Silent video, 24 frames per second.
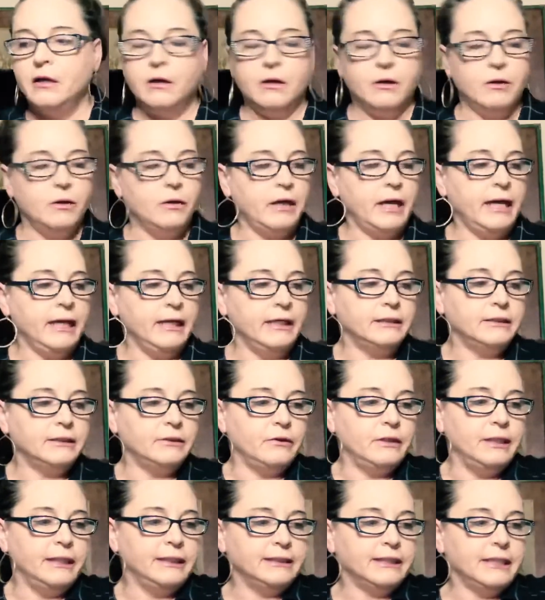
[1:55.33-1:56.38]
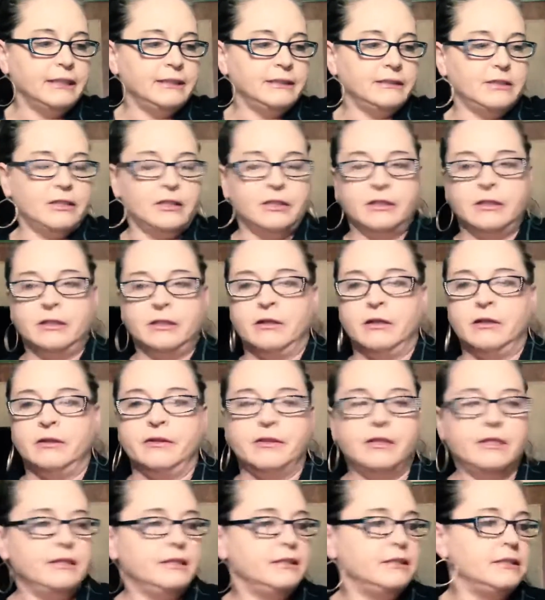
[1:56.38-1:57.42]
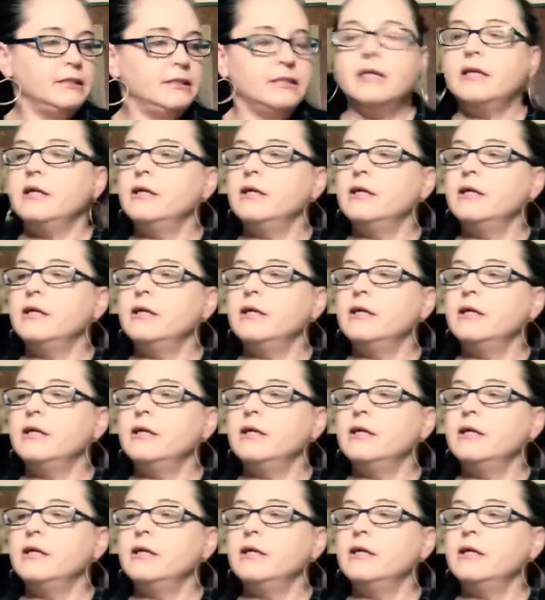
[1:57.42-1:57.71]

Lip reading: Okay, so let's get started on this